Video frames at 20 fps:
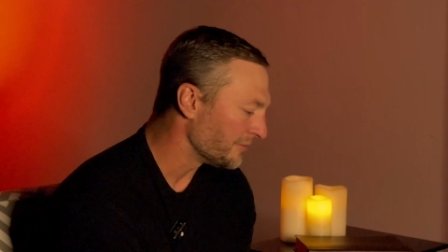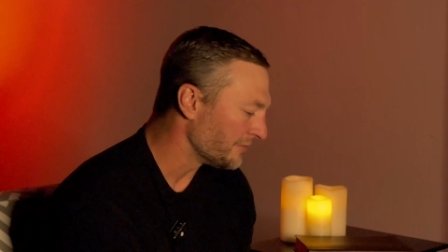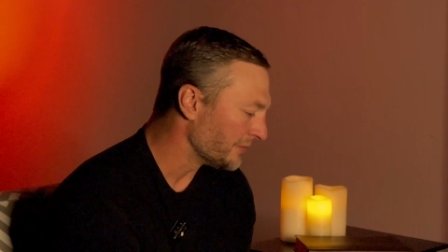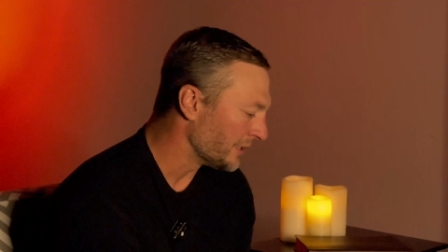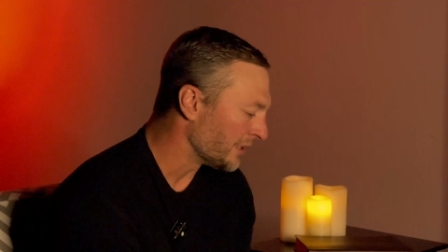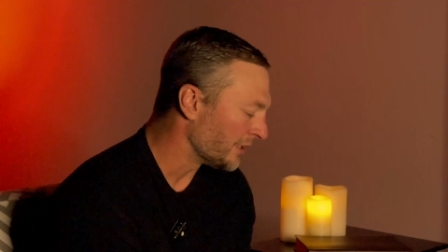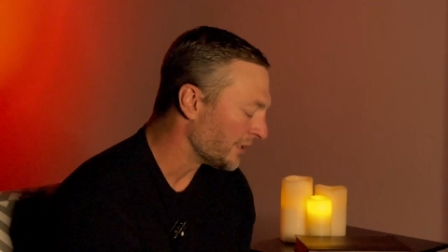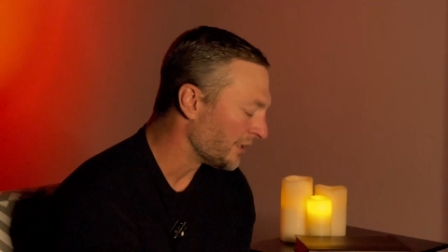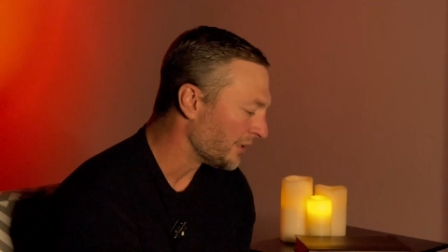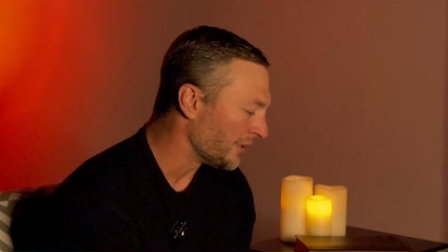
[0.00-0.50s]

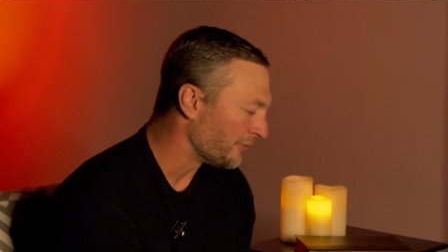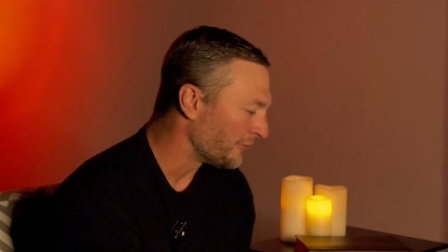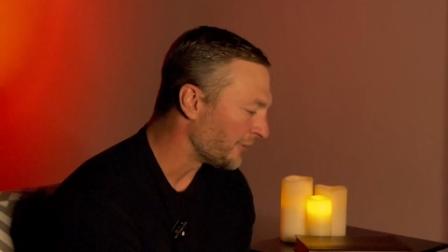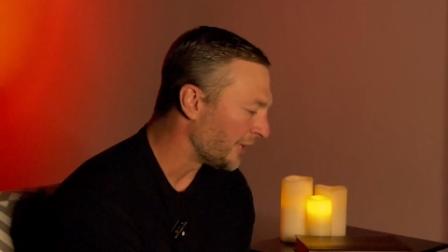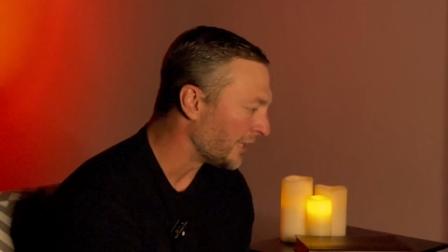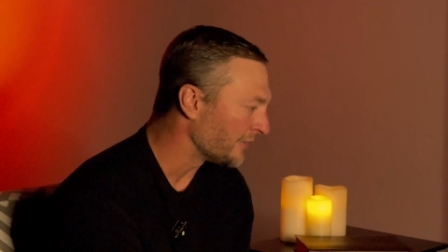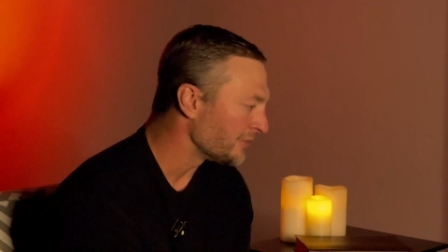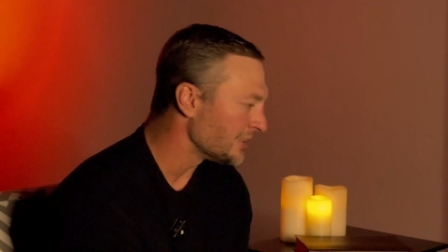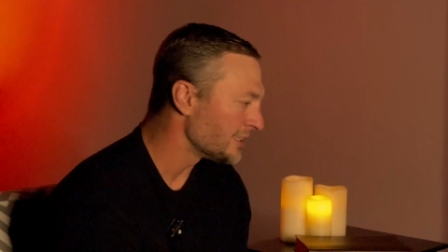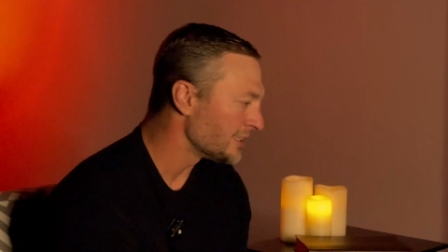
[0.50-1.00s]
a
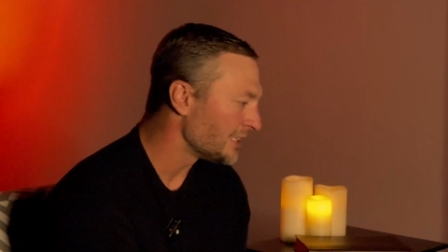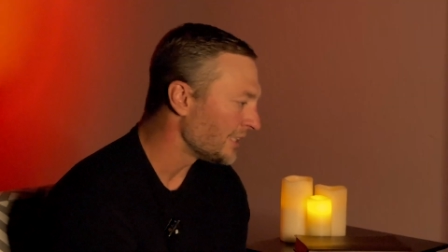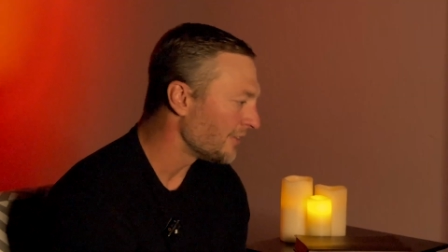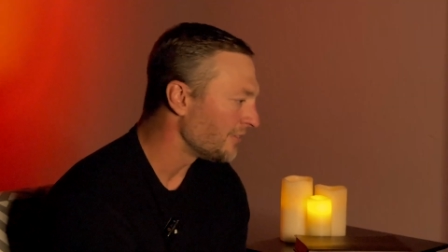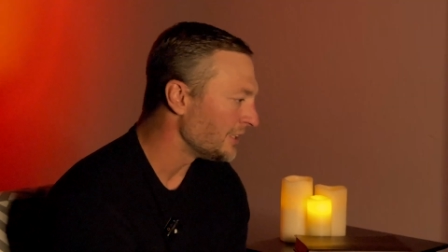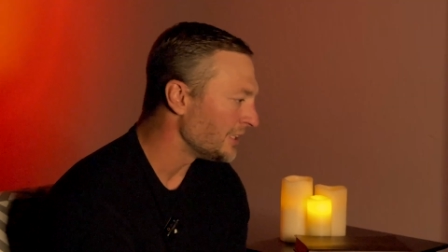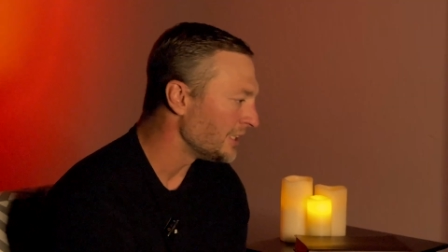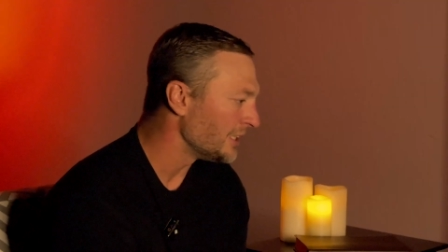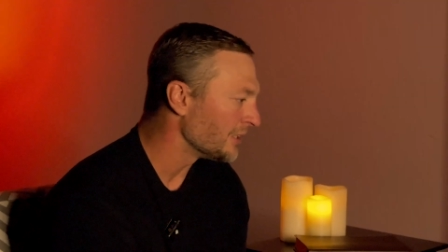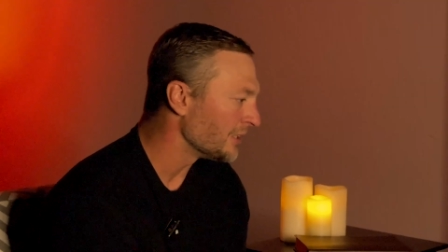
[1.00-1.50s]
5 to
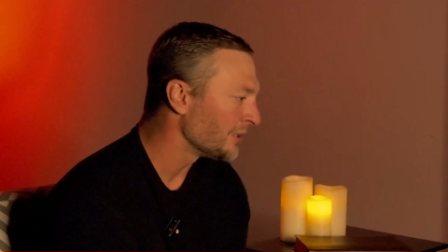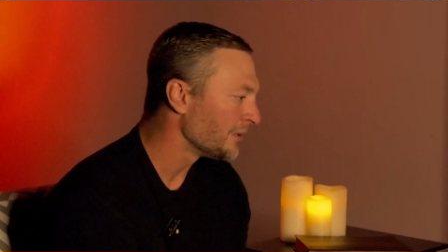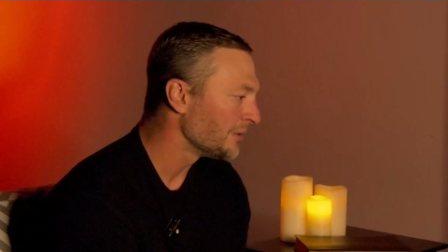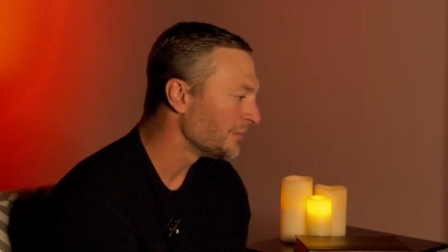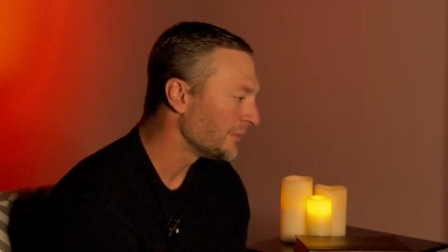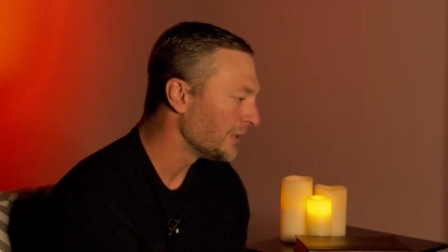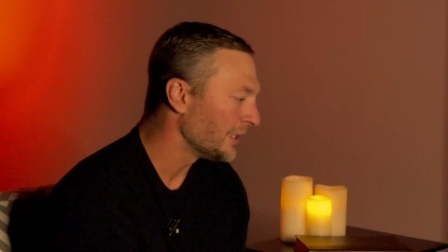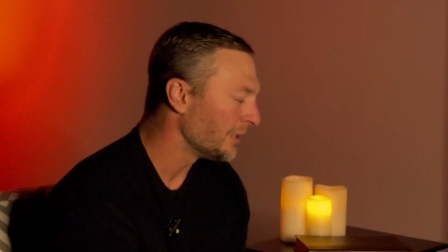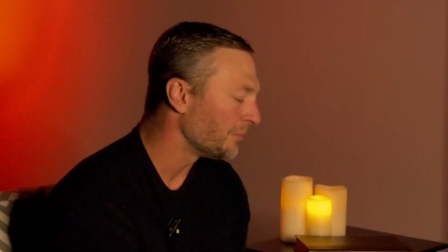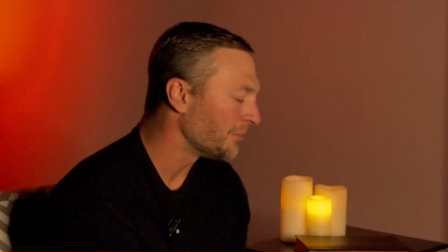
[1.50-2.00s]
7 year
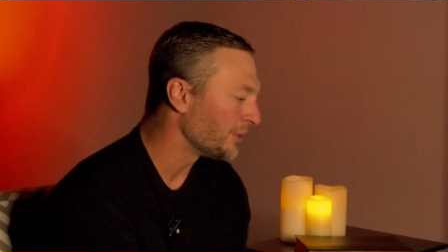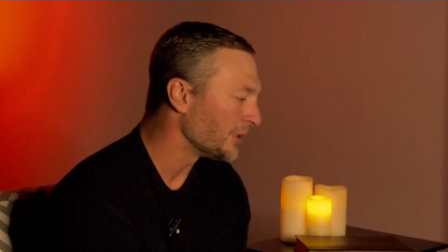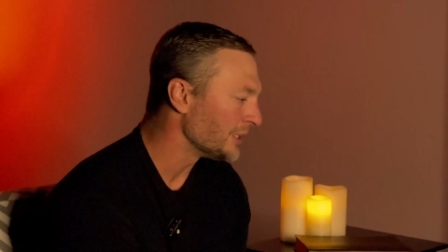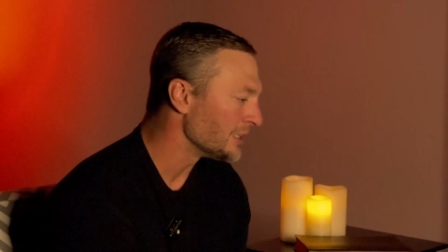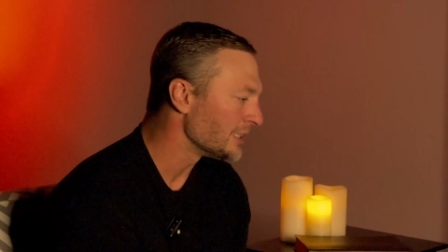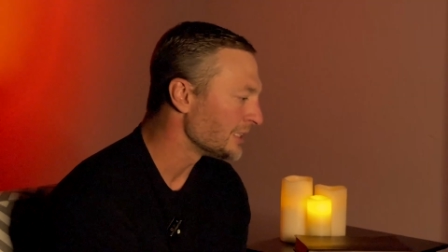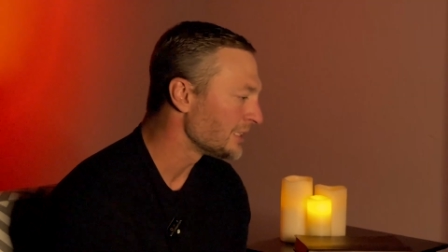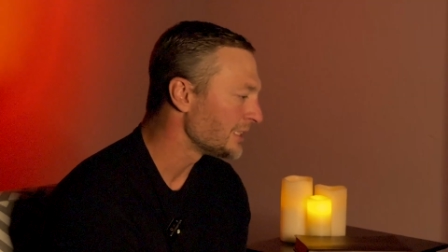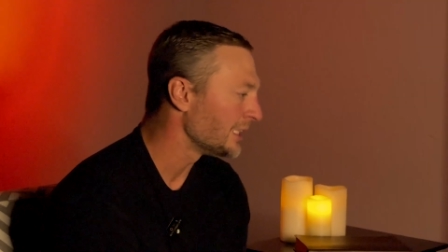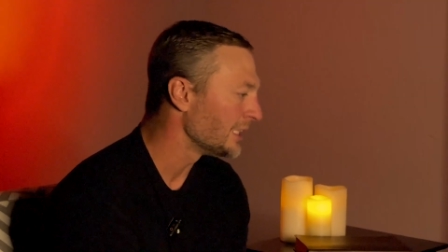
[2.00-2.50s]

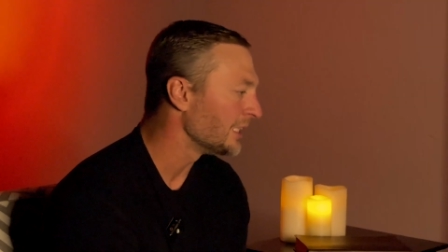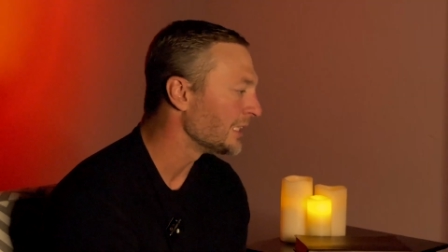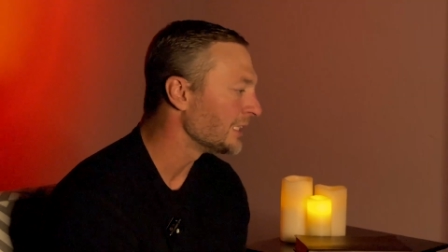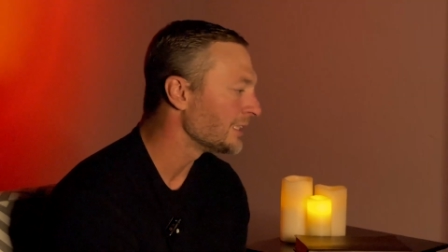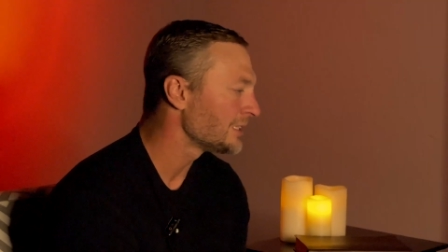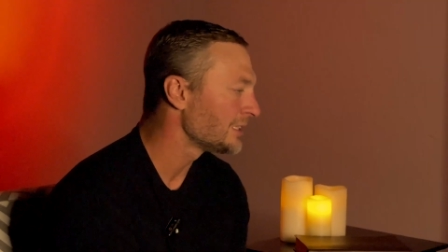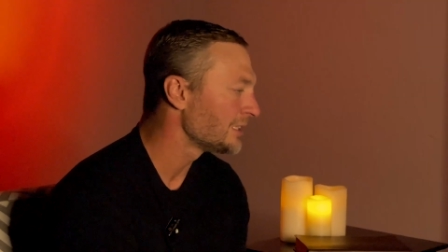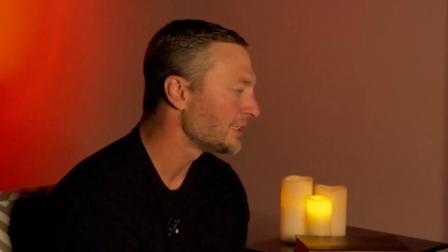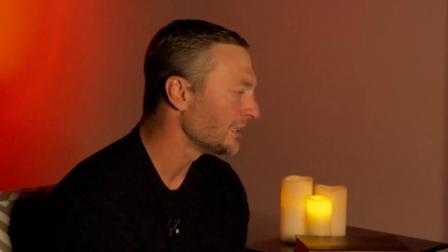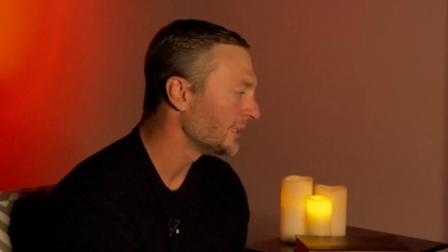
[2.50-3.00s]
prison
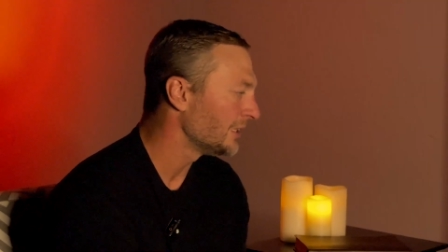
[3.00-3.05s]
sentence.